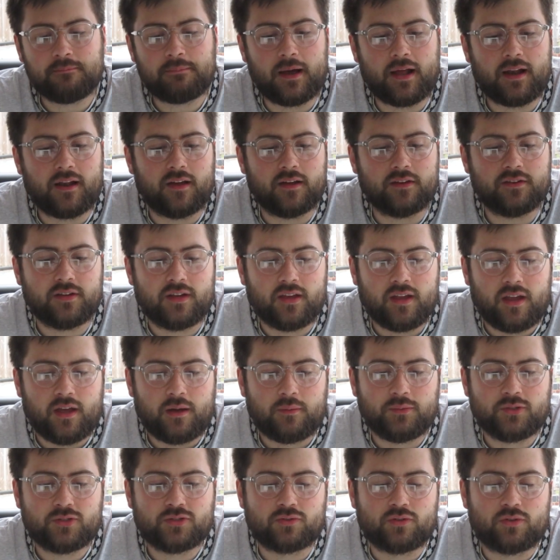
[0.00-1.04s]
Ballard,
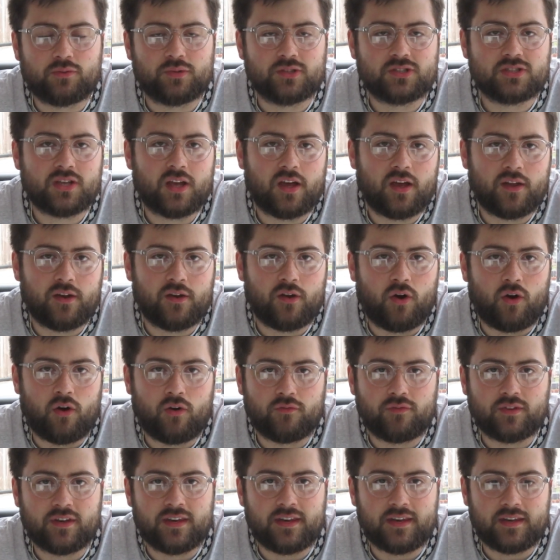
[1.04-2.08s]
and we saw a return
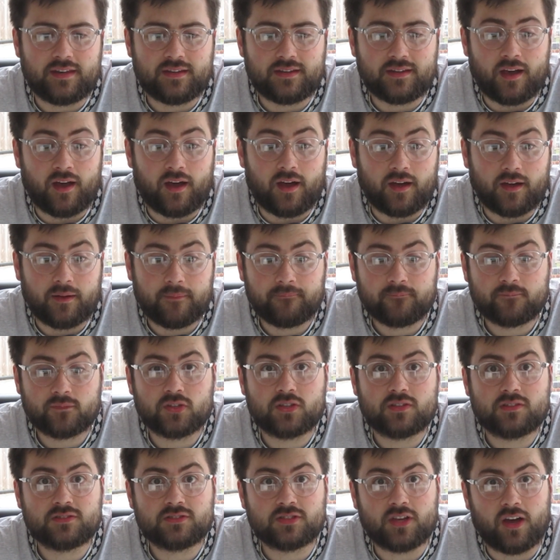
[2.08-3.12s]
of
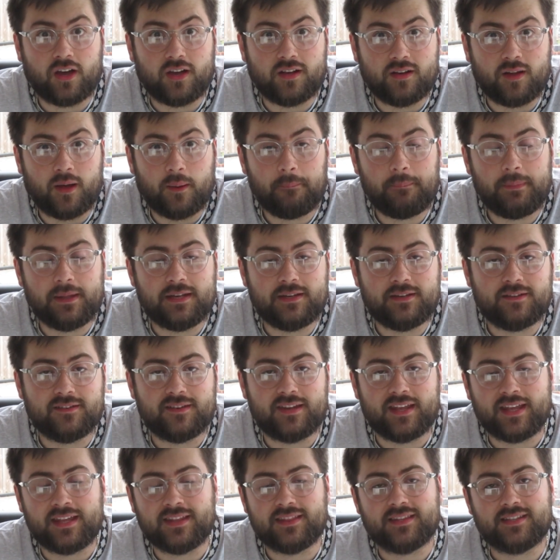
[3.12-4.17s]
Tyler
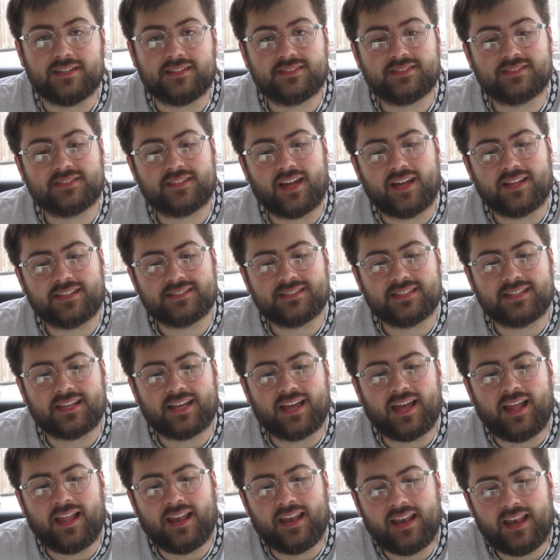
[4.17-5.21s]
Bindon in the starting
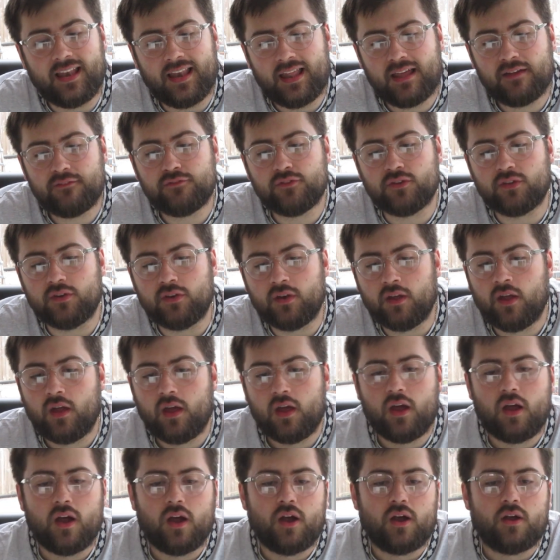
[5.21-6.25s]
11.
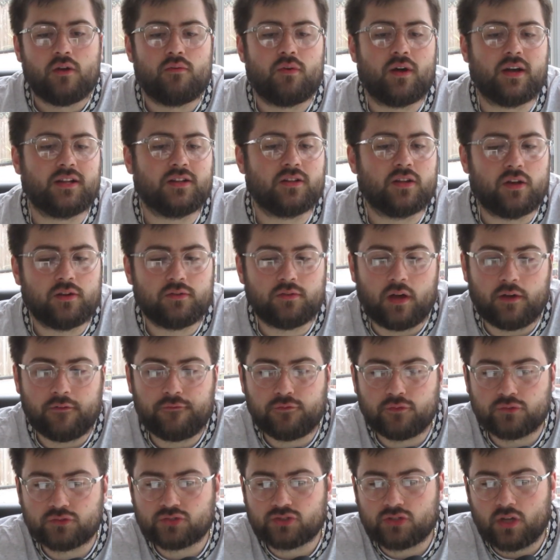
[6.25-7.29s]
Reading, though, I
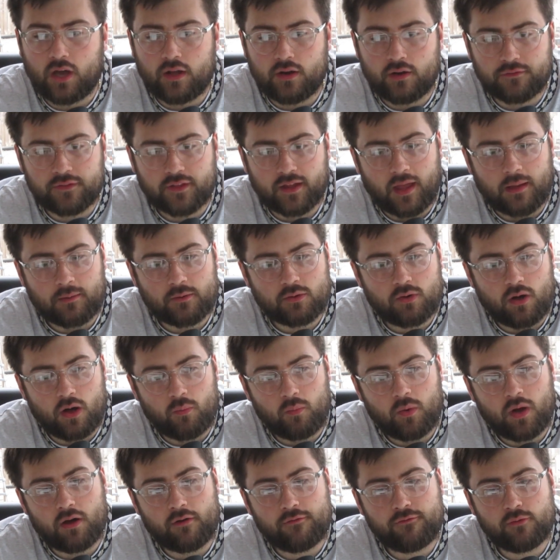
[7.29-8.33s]
thought started off the game quite
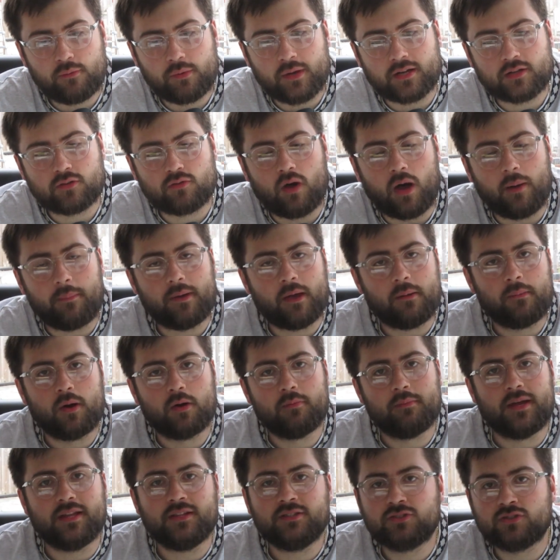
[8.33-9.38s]
well. Thought we had quite a bit of
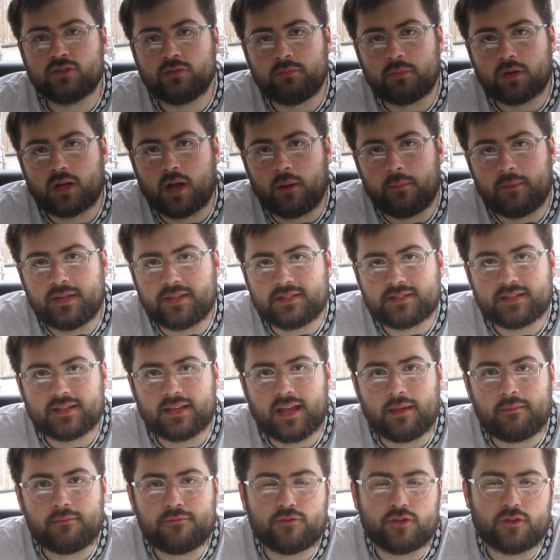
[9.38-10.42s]
momentum coming into the
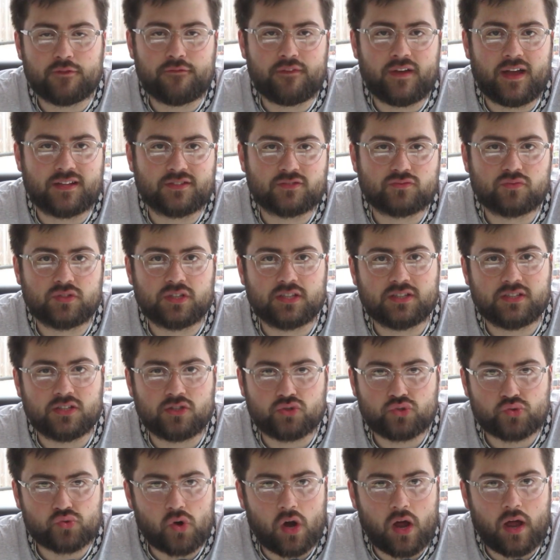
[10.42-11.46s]
game. Thought the fans really did
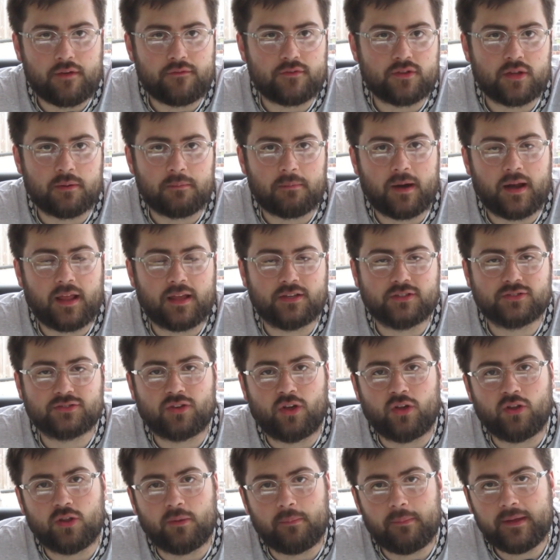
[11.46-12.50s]
drive the players
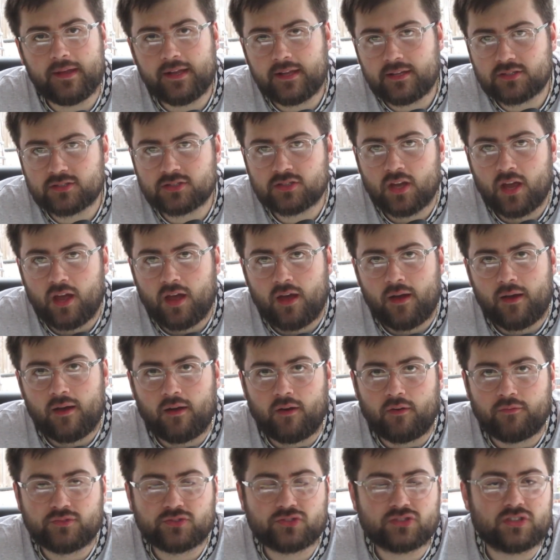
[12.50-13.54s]
on the pitch.
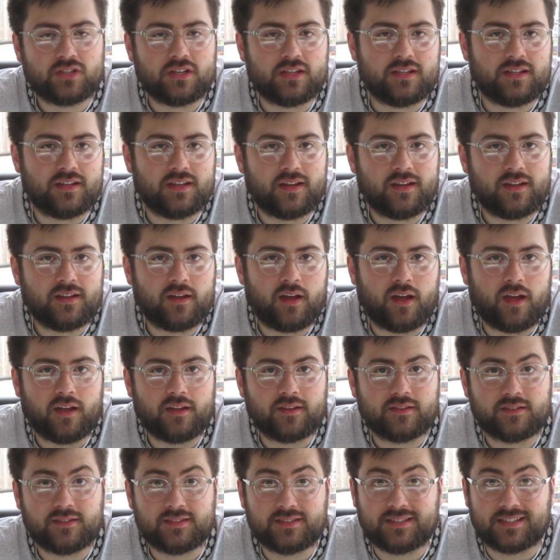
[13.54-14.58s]
Obviously,
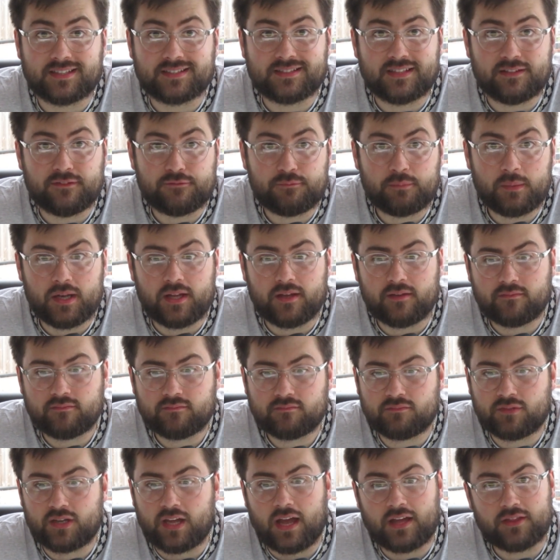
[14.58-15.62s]
the 16th minute,
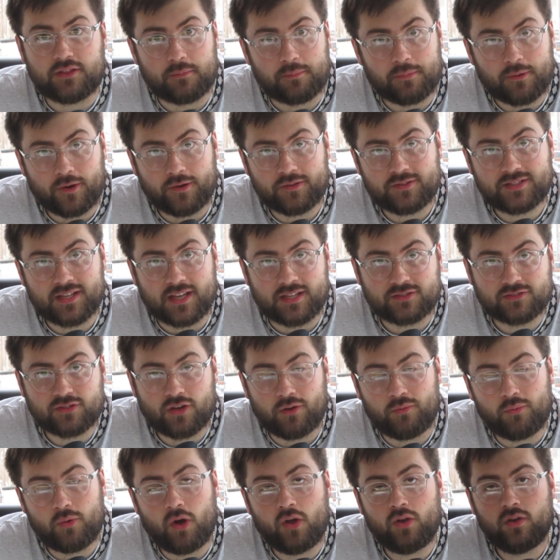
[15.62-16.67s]
we had the protest
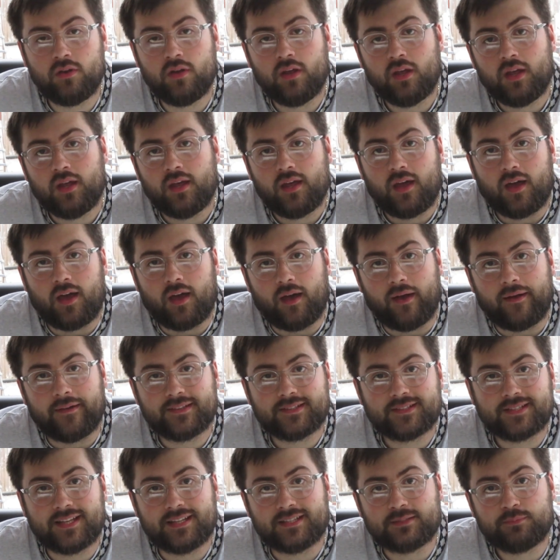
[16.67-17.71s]
go on.
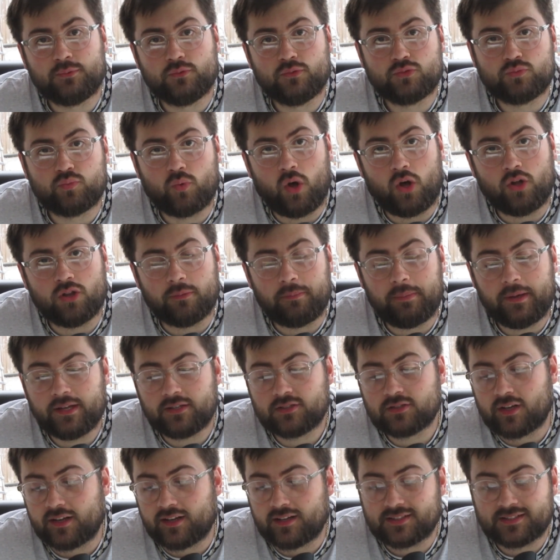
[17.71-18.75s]
Tennis balls were on the
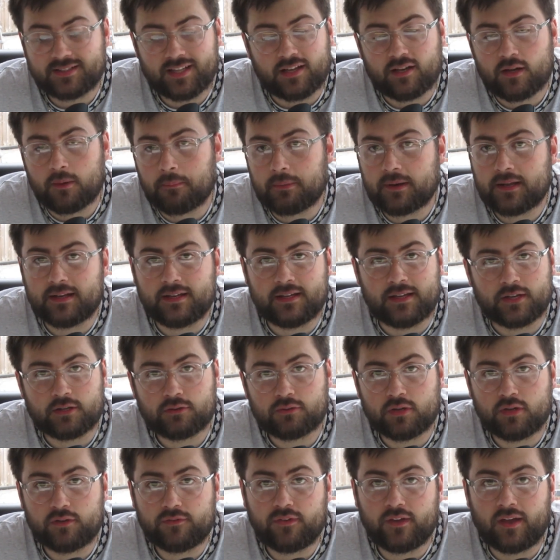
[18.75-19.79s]
pitch. Like I say, completely
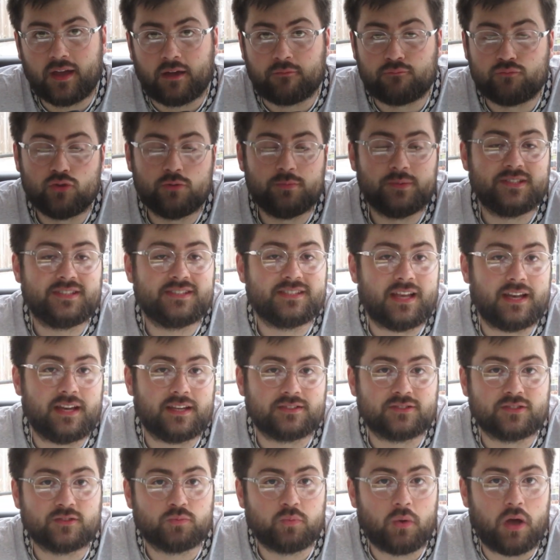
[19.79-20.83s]
agree with it. And Ruben
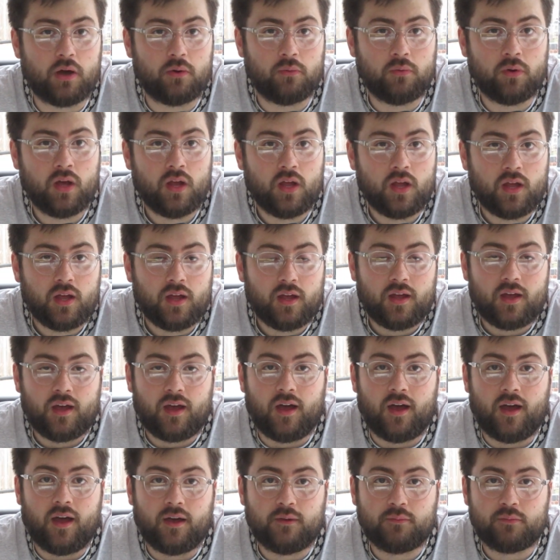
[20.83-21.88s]
Selles as well,
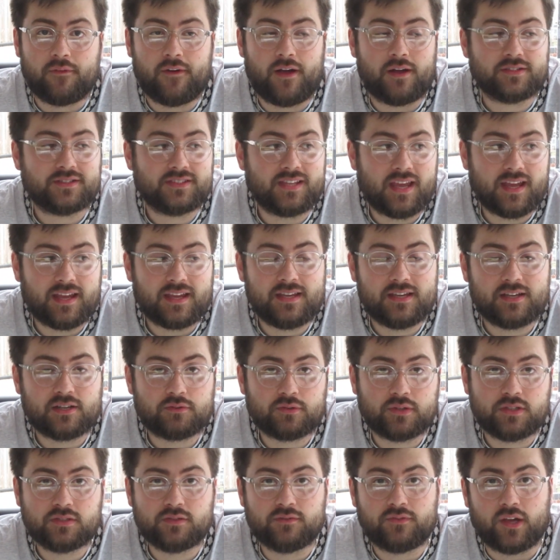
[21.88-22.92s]
without saying he
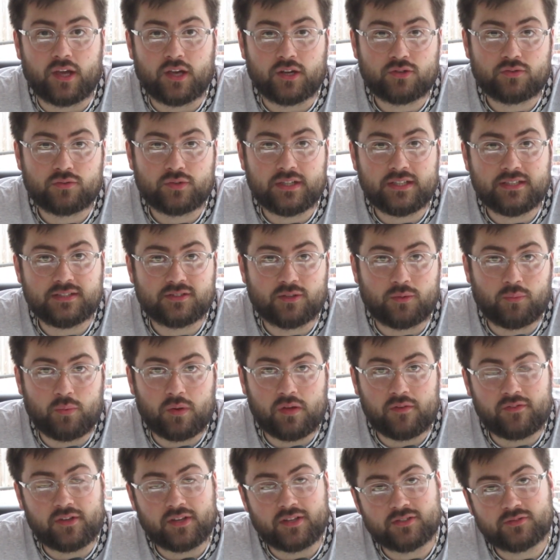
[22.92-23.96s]
agrees
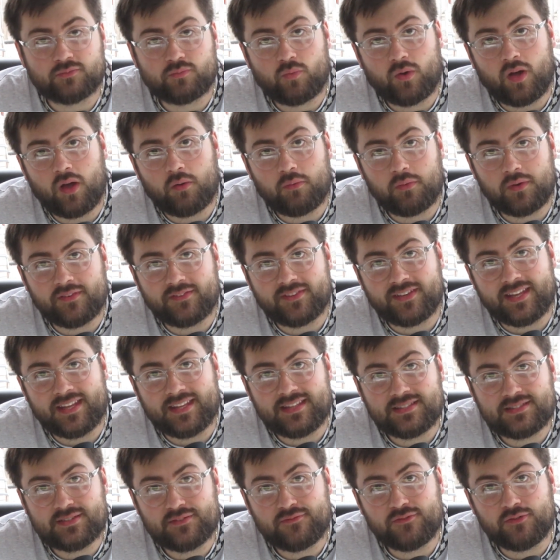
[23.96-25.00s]
with it as well with an
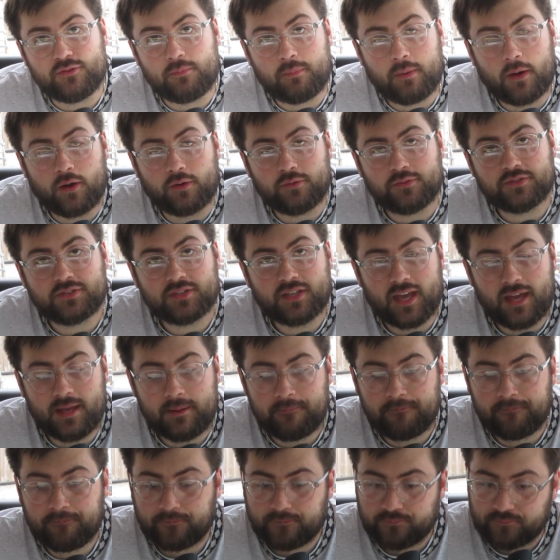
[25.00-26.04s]
interview
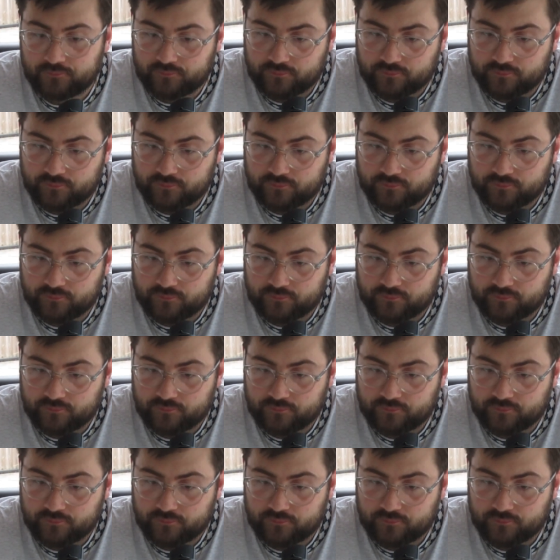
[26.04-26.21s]
post-game.